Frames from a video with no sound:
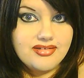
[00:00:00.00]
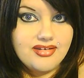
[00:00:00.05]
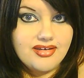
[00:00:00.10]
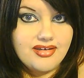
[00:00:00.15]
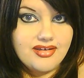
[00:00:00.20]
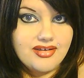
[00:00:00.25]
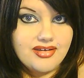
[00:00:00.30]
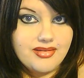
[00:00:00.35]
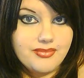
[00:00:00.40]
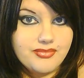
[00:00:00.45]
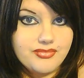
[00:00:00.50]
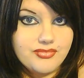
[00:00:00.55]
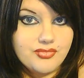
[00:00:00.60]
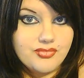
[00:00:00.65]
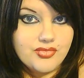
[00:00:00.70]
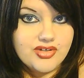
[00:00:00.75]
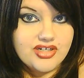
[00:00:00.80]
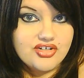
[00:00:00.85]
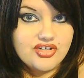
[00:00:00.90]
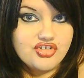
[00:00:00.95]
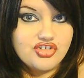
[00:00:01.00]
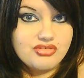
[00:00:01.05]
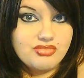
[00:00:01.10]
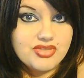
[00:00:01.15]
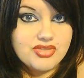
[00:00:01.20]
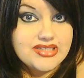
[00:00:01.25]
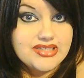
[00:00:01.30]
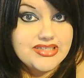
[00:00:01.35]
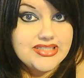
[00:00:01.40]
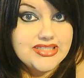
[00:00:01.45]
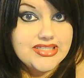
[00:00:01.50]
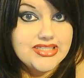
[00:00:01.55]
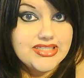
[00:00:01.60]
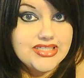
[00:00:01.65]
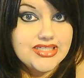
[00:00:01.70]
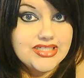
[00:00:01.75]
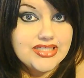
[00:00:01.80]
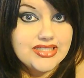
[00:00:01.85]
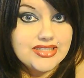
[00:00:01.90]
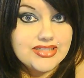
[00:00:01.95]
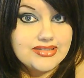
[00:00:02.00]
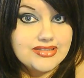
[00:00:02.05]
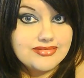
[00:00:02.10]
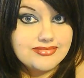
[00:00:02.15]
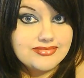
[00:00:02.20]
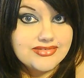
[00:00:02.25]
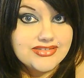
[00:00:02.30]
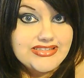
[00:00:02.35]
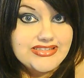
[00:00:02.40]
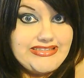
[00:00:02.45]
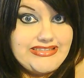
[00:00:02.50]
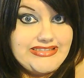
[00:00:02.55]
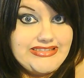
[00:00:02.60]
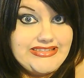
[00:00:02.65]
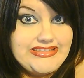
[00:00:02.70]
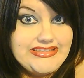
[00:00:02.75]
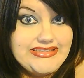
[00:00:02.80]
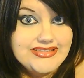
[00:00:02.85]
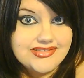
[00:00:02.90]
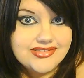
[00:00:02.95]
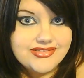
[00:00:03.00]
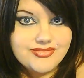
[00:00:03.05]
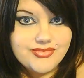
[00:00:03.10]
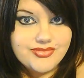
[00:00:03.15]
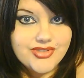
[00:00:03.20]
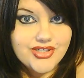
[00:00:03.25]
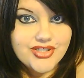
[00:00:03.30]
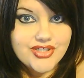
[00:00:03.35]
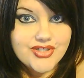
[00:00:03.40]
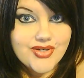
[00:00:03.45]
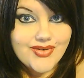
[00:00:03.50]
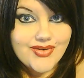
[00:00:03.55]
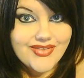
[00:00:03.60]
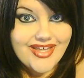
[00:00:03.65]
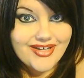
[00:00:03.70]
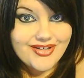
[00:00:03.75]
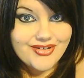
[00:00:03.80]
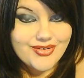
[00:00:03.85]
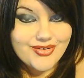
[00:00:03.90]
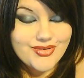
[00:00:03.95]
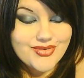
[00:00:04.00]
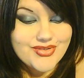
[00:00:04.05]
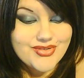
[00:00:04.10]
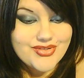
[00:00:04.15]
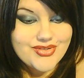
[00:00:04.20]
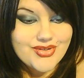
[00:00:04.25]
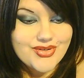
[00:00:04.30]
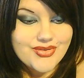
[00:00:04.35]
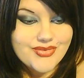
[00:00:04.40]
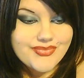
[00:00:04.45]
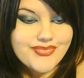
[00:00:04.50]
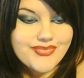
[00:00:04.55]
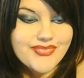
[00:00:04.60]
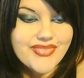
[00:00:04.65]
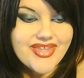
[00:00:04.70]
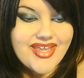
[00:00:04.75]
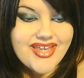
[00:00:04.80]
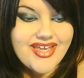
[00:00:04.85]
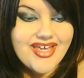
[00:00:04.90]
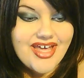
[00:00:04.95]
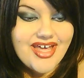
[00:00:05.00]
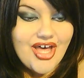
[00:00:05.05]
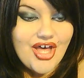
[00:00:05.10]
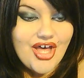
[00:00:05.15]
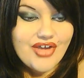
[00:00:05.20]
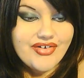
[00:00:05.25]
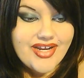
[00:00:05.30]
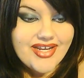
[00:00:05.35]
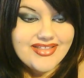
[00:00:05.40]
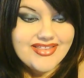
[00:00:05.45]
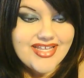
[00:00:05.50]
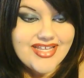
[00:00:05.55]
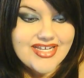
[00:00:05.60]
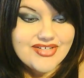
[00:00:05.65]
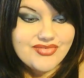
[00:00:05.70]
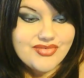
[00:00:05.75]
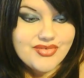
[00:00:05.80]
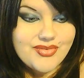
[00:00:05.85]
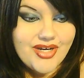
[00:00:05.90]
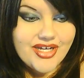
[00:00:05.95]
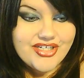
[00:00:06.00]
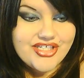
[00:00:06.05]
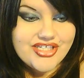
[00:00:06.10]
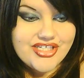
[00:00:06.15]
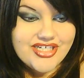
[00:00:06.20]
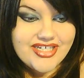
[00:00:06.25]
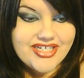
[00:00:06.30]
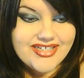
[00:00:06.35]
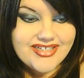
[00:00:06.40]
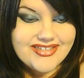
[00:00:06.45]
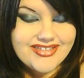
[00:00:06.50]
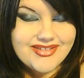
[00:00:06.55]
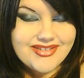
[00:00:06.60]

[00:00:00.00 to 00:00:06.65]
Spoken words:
when I should be cleaning. We all know how that goes. So, all right. Thanks for watching.